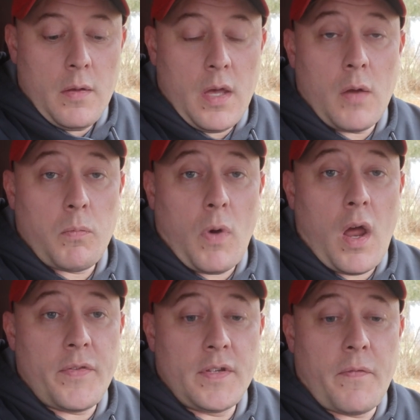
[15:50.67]

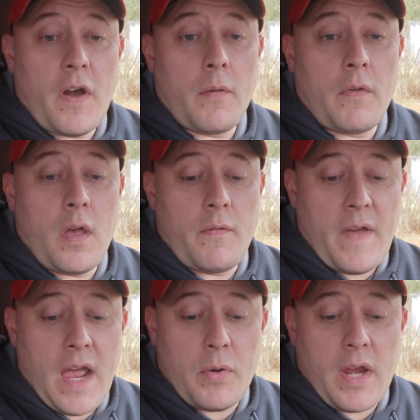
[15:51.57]
Roth is a very good
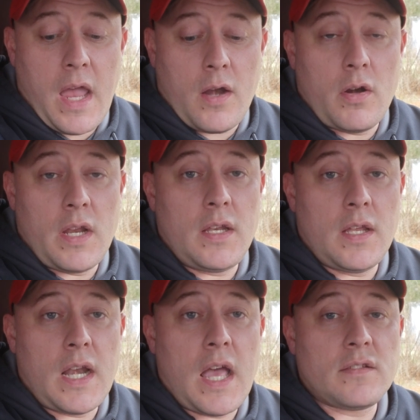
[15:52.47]
fabricator, and he
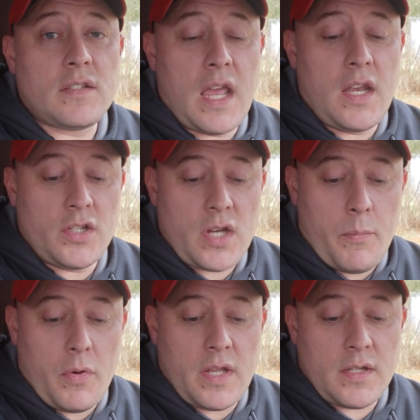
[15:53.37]
did an outstanding
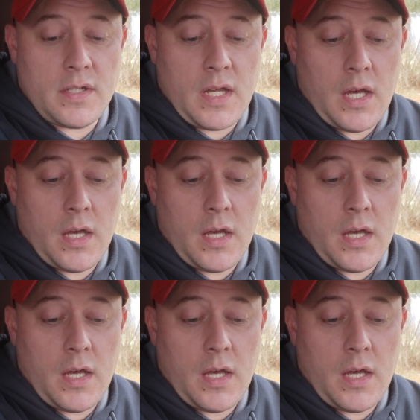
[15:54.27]
job on this.